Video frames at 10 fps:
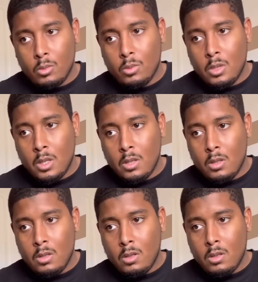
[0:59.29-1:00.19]
I know, I
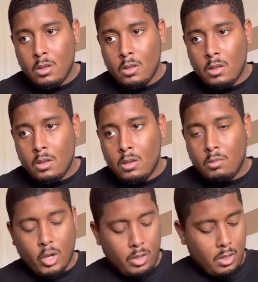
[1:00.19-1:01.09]
know.
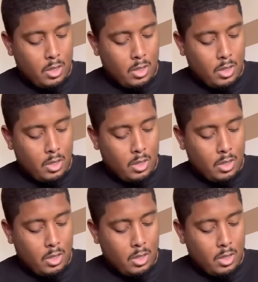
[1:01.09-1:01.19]
But